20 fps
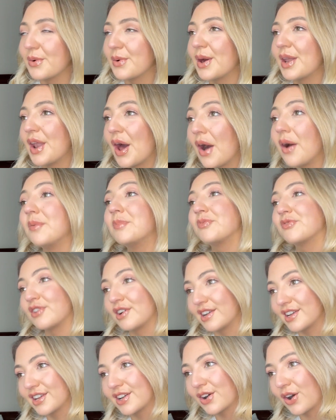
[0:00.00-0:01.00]

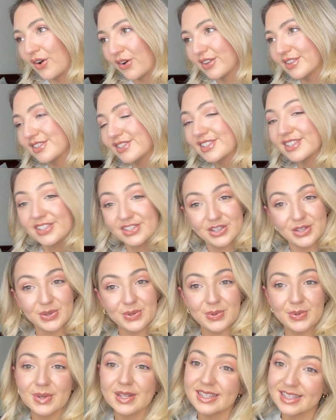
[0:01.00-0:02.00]
upfront cost to
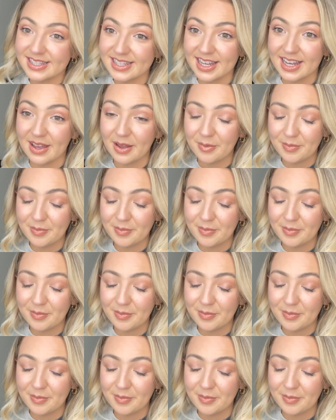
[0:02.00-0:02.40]
consider.